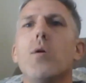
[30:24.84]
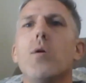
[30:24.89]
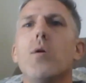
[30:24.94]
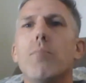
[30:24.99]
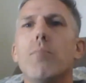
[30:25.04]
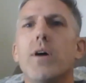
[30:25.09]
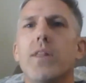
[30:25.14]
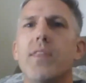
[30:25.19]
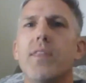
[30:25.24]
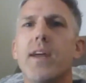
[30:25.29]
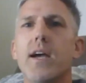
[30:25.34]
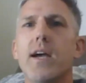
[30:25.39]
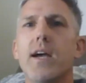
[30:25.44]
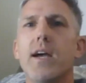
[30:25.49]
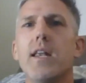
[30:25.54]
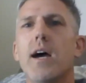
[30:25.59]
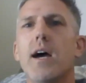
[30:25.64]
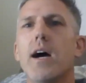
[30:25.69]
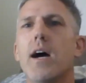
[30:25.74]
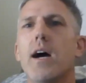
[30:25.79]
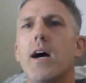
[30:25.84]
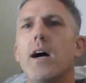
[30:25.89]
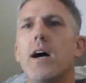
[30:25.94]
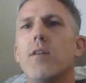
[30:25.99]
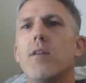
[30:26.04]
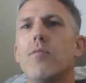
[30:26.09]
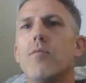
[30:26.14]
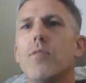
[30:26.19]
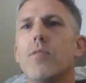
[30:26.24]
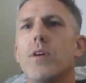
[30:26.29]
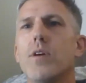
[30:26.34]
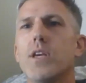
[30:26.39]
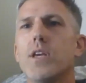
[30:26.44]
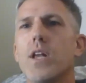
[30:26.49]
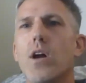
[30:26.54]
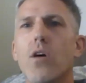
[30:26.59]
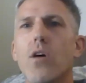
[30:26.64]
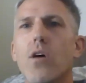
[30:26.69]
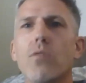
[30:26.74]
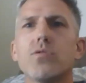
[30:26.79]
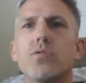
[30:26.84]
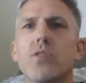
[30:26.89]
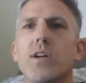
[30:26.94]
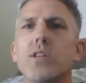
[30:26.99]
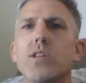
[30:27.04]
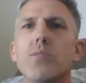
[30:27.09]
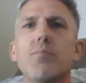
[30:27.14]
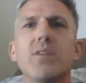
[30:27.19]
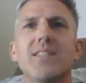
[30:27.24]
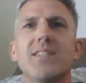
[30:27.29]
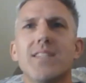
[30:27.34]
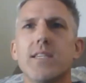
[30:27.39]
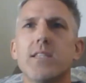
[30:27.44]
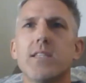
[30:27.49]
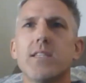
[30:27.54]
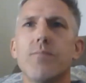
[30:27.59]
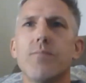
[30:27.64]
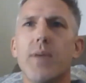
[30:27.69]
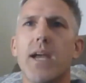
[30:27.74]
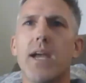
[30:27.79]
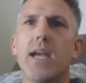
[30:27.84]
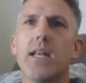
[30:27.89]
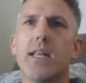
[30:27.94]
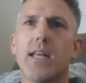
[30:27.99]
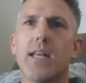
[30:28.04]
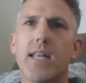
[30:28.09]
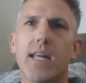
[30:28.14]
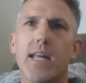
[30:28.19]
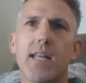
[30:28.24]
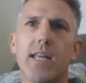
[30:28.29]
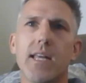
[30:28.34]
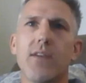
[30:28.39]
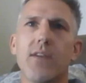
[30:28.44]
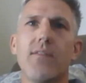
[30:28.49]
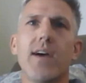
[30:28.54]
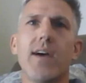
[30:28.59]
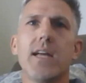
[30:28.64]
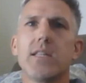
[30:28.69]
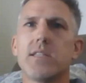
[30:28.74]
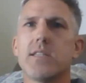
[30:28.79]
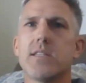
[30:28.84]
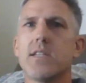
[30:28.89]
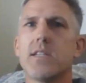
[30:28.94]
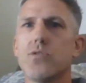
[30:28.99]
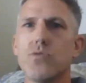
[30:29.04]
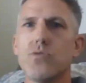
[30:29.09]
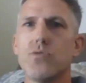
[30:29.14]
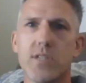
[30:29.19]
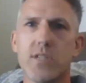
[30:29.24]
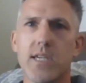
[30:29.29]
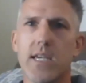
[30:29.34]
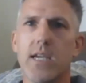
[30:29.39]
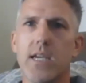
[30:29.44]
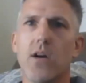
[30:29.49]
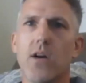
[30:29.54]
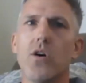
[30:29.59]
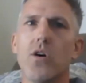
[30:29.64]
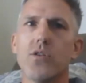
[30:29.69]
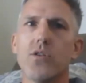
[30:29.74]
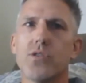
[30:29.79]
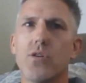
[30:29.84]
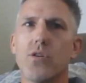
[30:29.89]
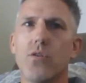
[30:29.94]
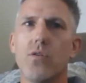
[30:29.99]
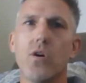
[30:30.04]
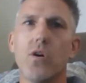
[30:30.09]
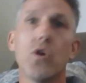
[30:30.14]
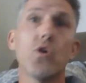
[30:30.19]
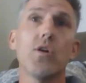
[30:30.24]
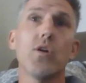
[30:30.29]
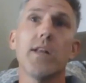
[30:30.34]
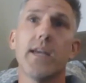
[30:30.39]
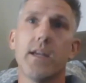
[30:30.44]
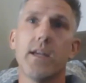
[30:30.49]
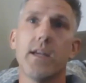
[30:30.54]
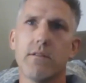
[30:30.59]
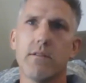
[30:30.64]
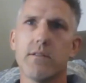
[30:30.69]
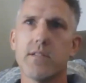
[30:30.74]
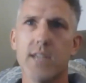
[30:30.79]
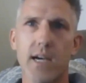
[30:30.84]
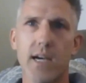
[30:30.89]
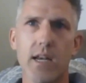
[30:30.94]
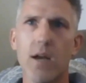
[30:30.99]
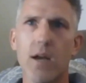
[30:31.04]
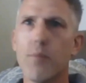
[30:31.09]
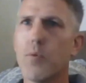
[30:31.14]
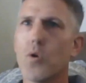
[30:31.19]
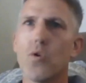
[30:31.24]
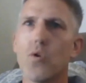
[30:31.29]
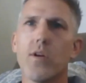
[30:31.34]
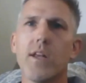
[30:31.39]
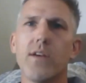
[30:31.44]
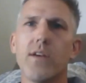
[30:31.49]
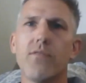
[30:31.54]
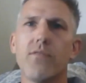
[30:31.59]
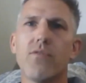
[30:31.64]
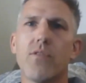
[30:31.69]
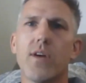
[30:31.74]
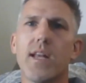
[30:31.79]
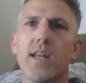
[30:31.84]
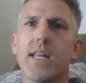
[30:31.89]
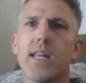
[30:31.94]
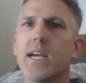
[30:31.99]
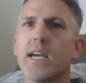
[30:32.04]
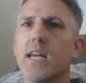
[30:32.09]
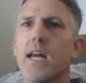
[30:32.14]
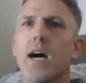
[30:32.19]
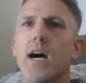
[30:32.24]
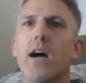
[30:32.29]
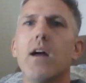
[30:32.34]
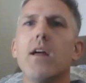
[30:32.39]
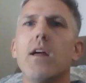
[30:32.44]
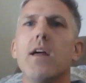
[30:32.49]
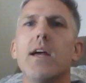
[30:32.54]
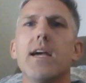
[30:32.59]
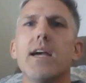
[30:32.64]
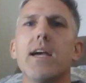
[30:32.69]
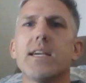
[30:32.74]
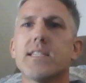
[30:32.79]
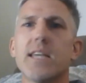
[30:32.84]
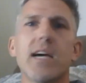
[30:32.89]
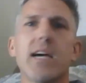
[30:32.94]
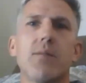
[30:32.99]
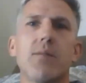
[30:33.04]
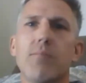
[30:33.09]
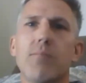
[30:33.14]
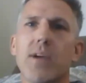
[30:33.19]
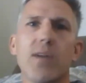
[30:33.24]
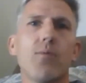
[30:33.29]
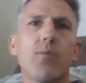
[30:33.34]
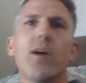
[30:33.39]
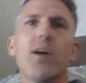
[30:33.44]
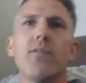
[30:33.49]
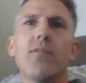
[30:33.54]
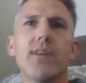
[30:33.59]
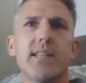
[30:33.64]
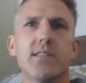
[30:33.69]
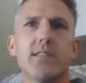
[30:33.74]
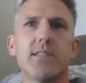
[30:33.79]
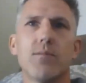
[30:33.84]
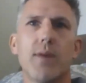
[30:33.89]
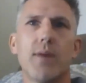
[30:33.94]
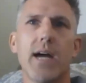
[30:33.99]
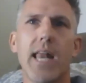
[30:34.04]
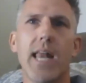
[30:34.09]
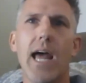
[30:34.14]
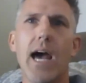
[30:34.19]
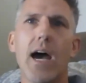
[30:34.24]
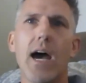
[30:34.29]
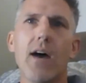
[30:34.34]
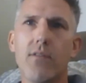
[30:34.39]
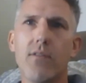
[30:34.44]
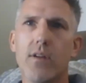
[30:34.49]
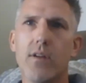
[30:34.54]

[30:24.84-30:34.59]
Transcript: But then, try to participate in any events that you see also early. Sign up early for any kind of exciting big wave events you might have